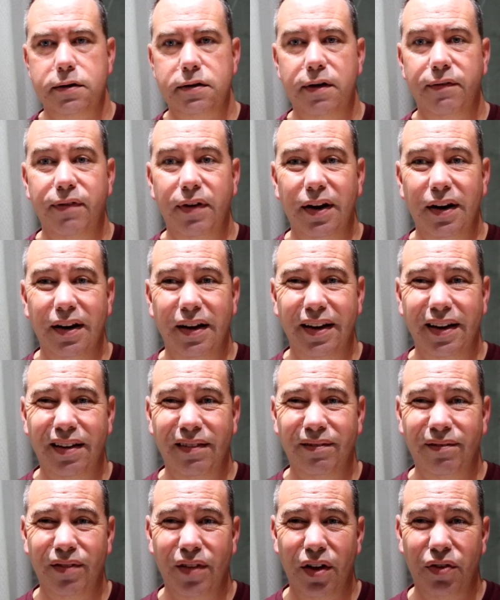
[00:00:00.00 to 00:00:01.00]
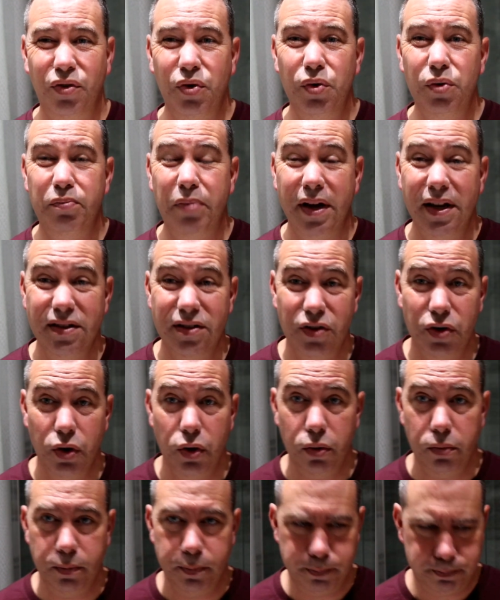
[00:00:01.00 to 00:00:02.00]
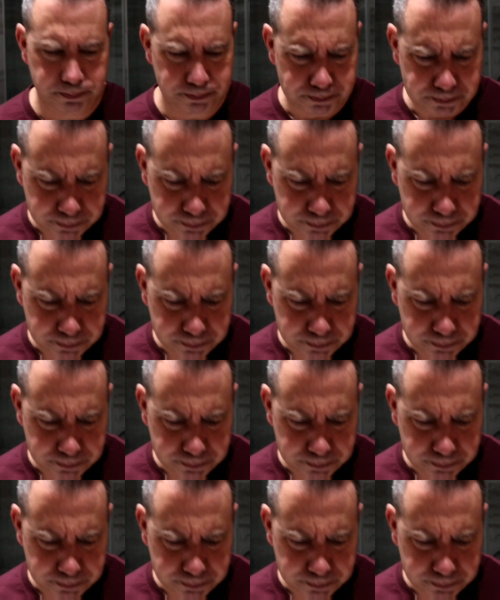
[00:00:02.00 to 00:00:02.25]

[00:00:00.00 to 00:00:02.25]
something like a toothpaste tube